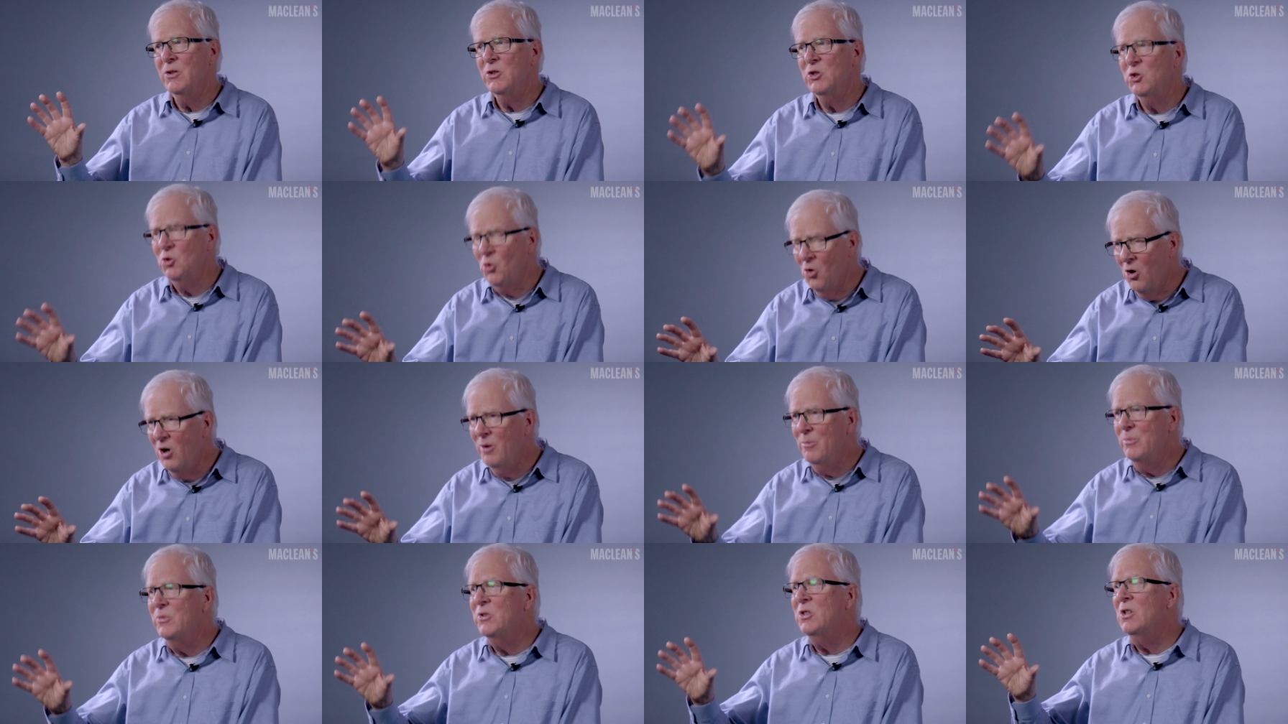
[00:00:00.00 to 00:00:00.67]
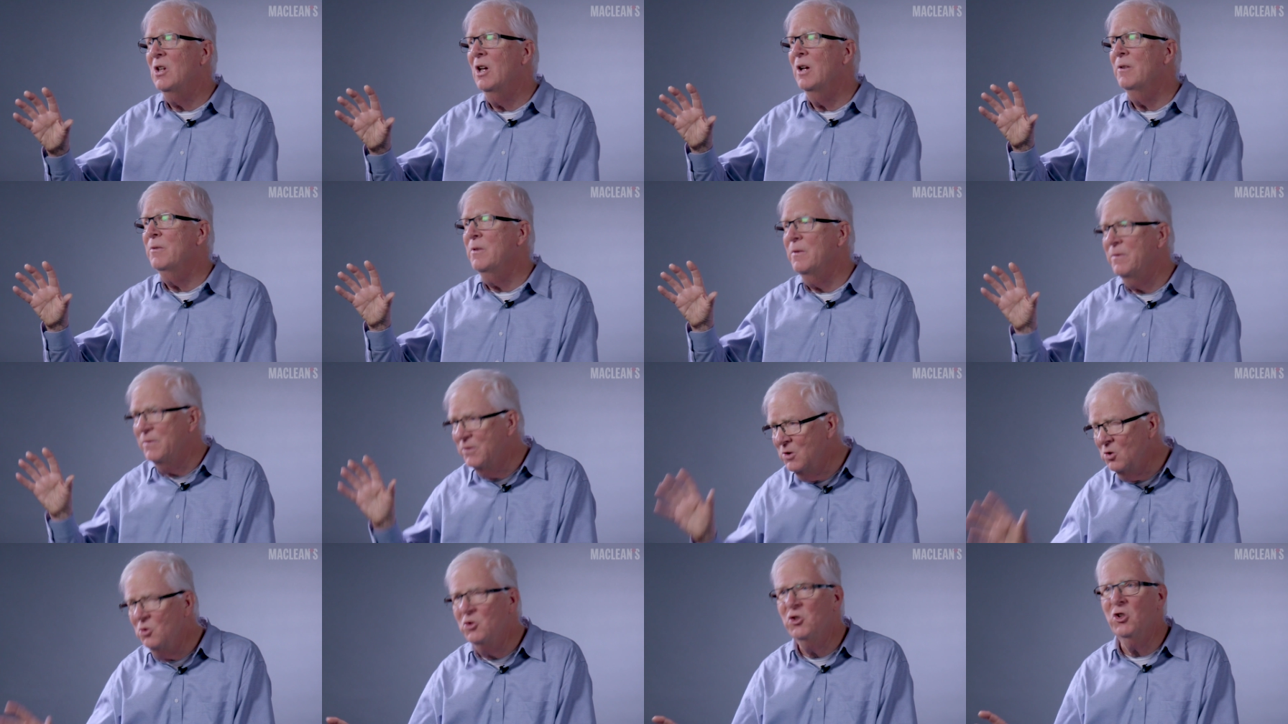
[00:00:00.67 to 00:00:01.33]
the storms of the
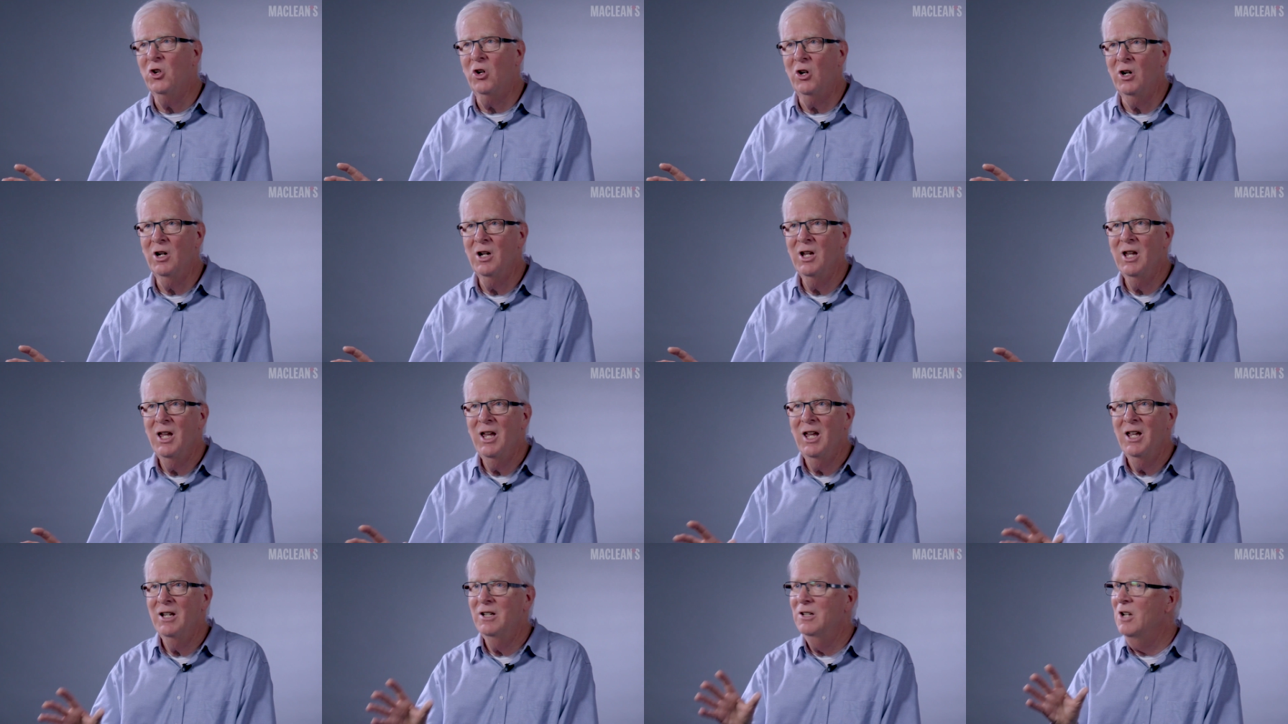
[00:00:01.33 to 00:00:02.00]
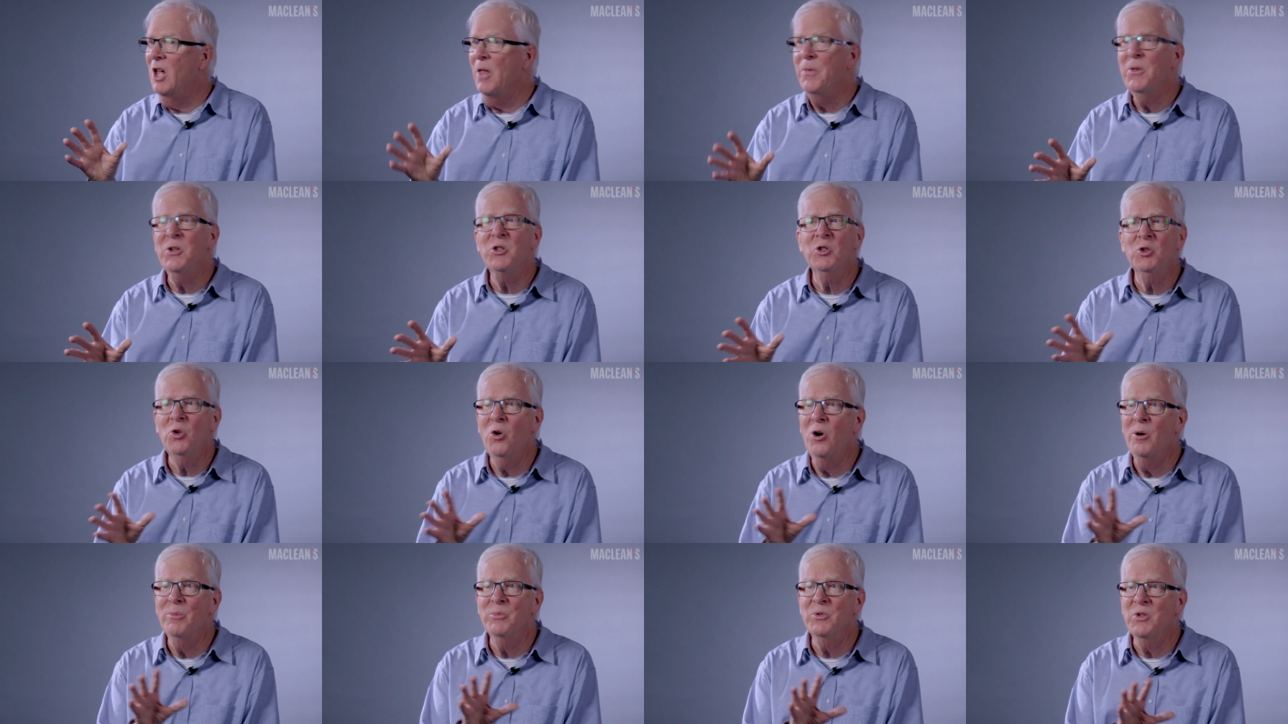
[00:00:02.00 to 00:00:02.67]
future, not the
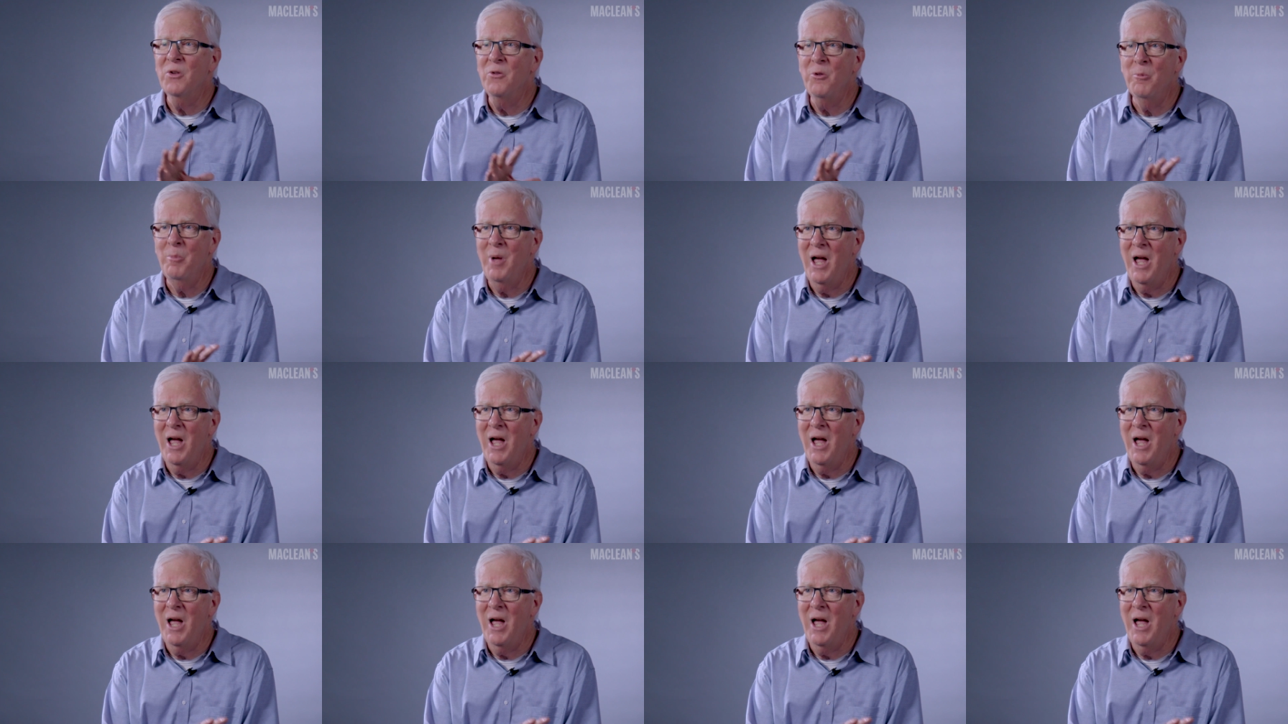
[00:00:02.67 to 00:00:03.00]
storms of the